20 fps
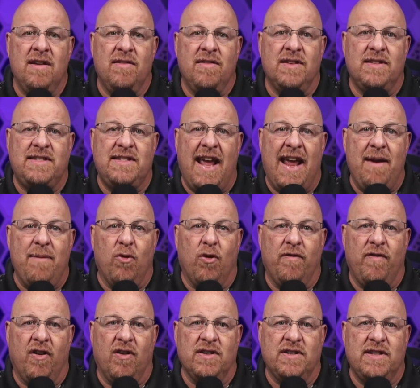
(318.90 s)
the same or
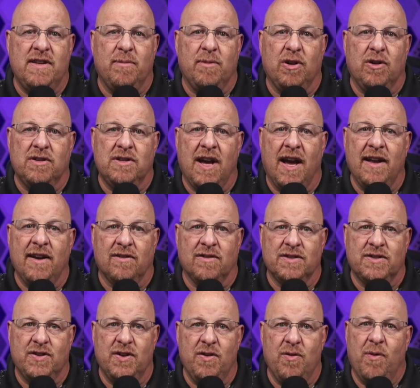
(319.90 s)
very similar
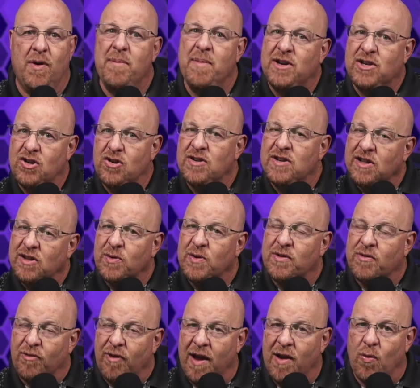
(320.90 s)
titles. So you want to make sure you're dealing with
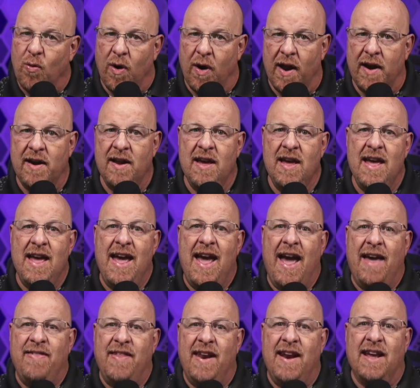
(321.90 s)
the right one,
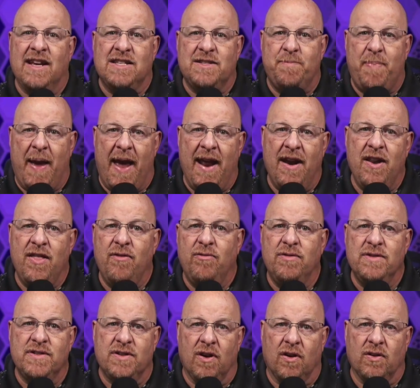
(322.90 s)
and then expand the
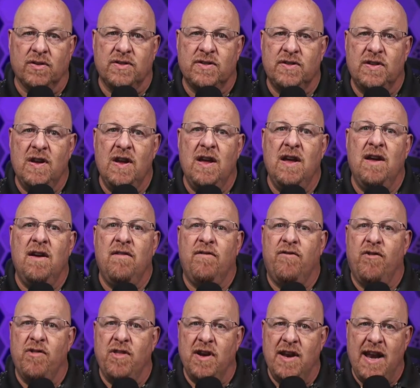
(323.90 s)
results
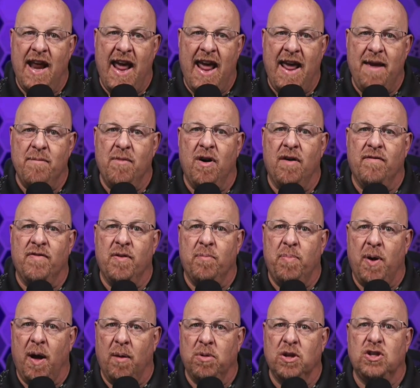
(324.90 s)
for the name of the
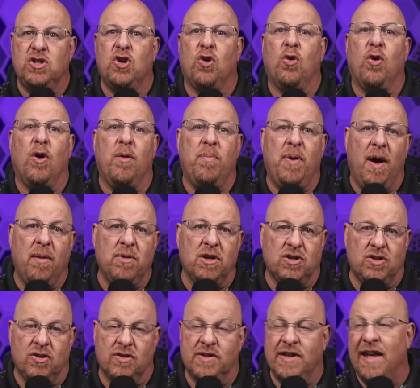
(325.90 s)
publisher or
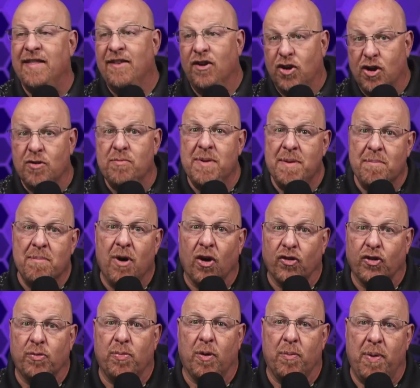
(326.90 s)
publishers. And there could be
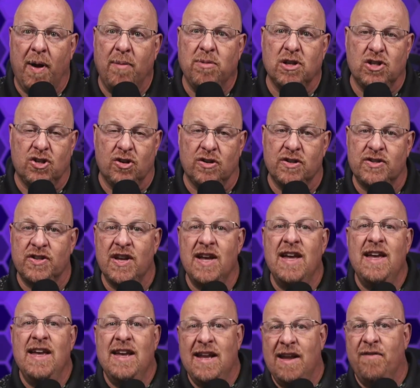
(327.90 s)
multiple publishers
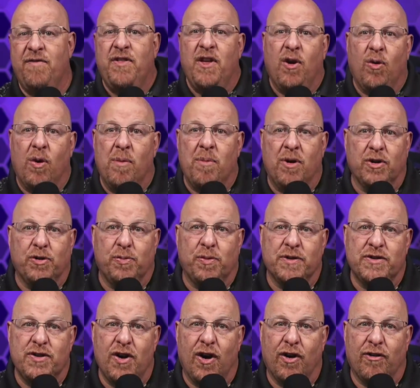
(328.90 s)
if there were multiple
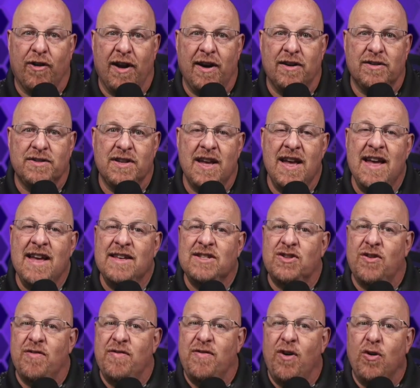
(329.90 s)
songwriters.
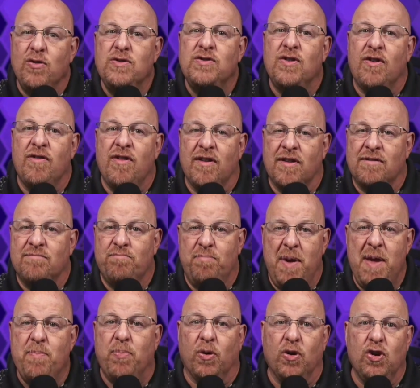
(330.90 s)
So those are the
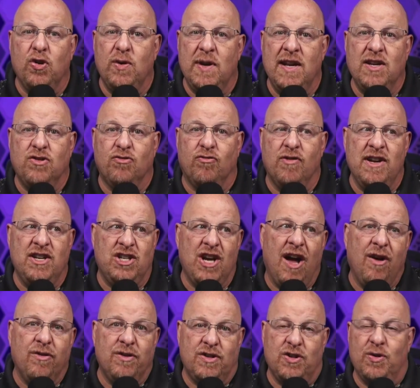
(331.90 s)
people you need to reach
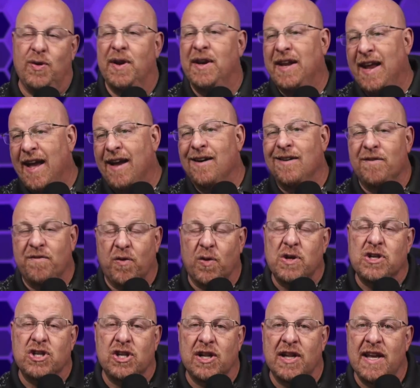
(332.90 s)
out to. And yeah,
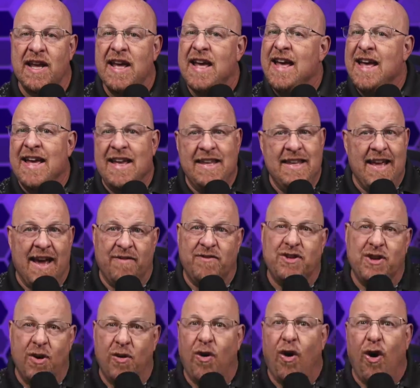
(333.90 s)
unfortunately, you have
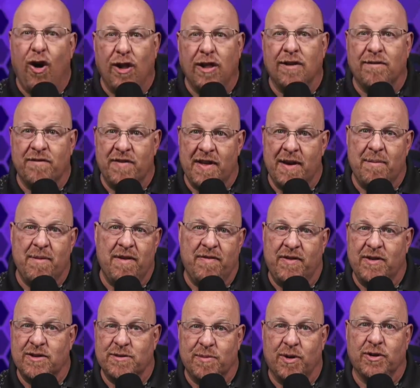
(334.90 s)
to go to all of them if
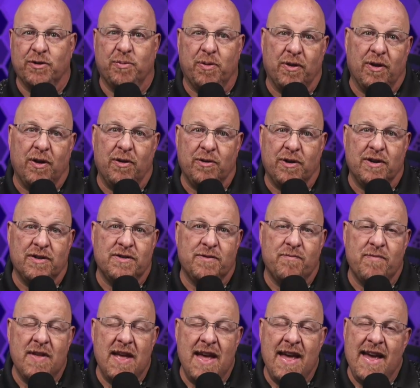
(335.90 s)
there's multiple owners.
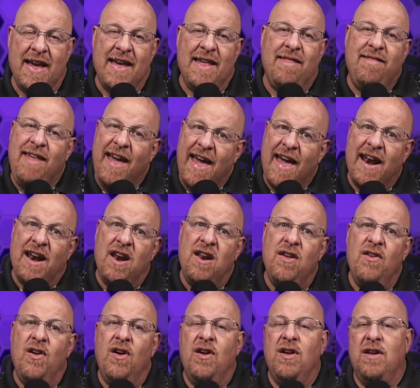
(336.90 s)
Then
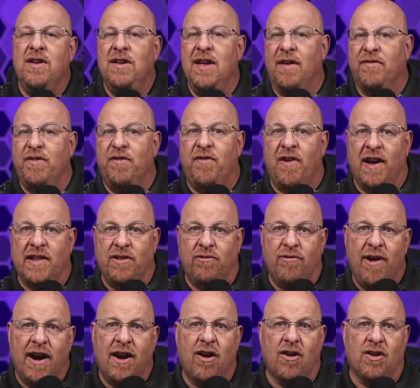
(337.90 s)
you have to find the
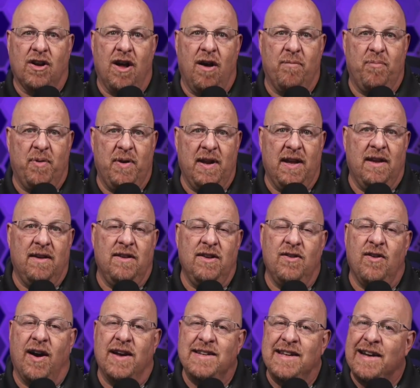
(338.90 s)
record company.
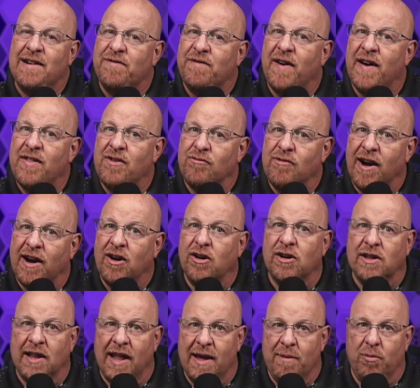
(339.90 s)
You identify the
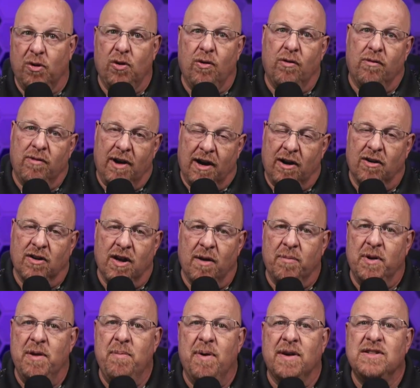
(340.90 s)
record label or record
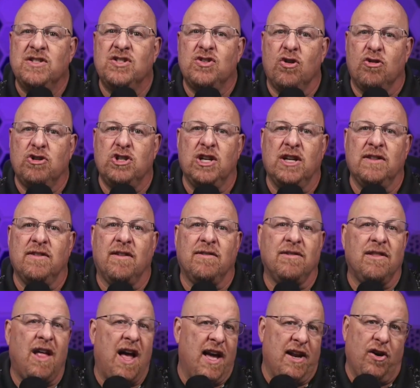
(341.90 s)
company by searching the
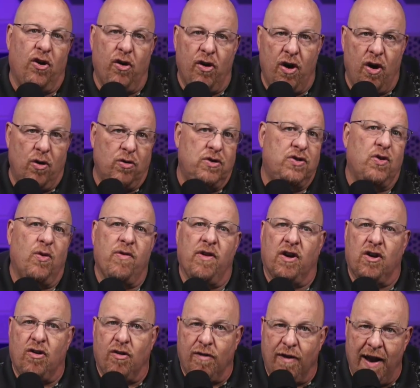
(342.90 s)
liner notes or the
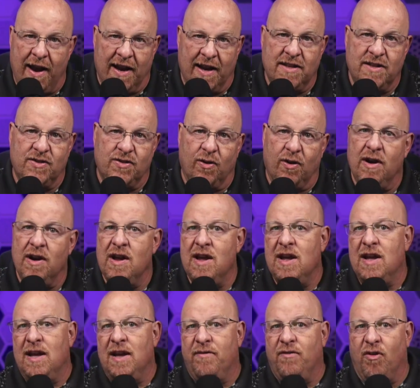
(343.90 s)
credits, or
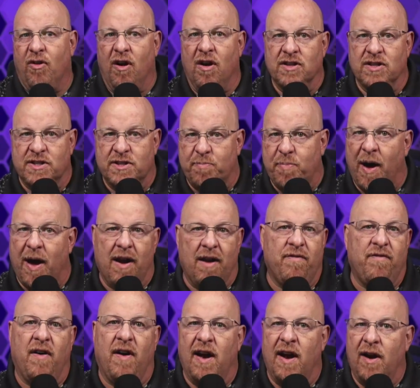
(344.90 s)
if you're on
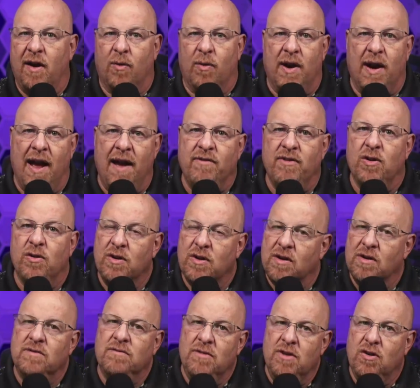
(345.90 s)
Spotify or what have you, you
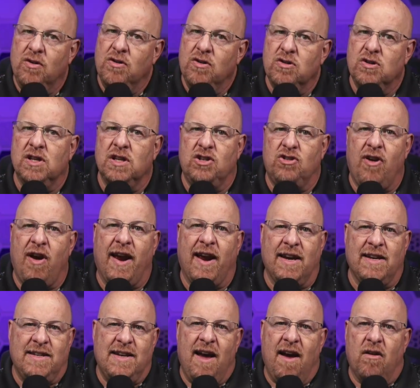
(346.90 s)
can usually track
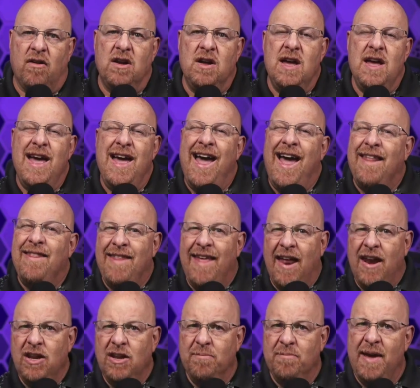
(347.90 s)
it down. And
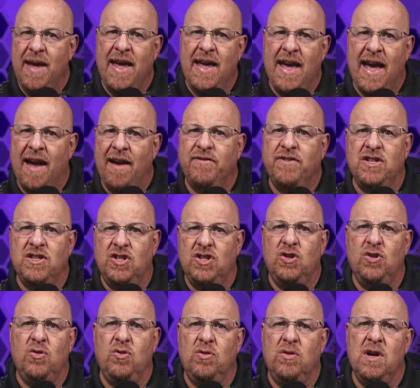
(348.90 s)
then you may have to
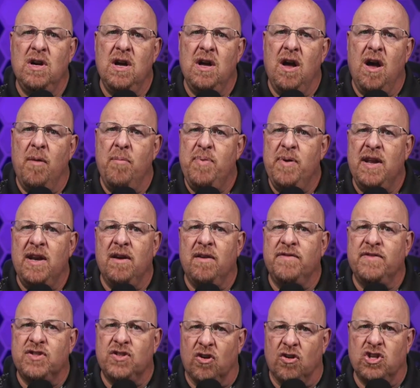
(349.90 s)
do a bit
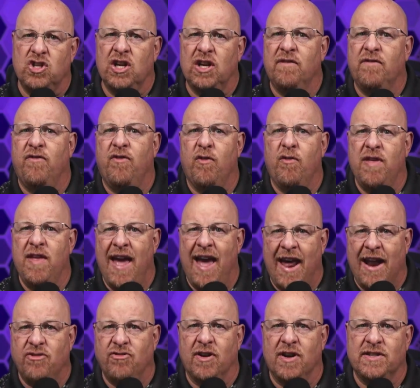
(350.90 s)
of searching for the
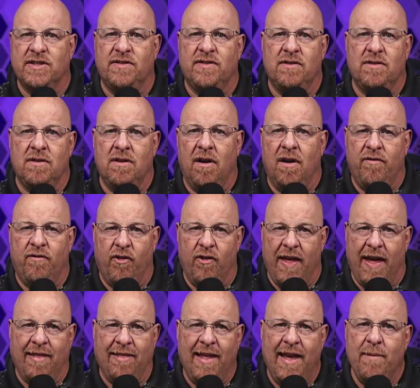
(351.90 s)
address for
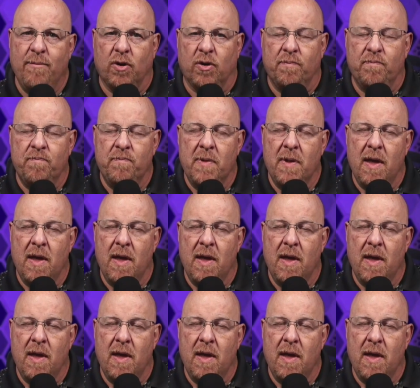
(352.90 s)
that label.